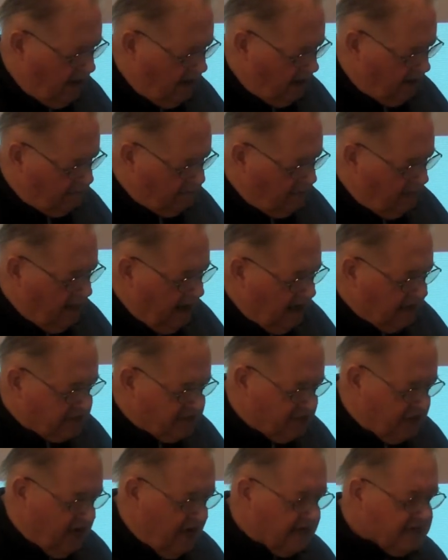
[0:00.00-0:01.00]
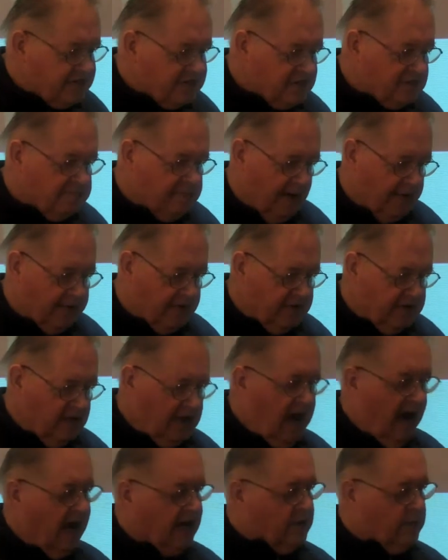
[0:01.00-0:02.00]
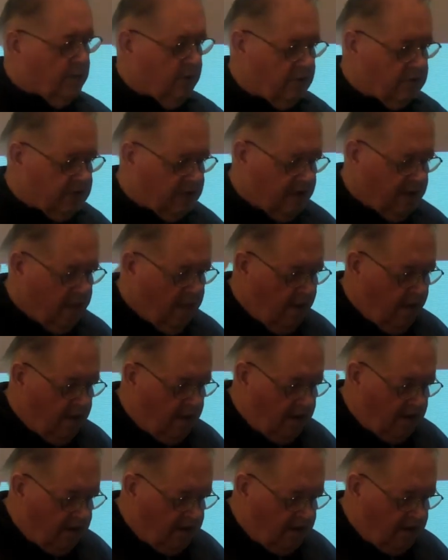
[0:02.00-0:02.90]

Xenakis' method, I quote,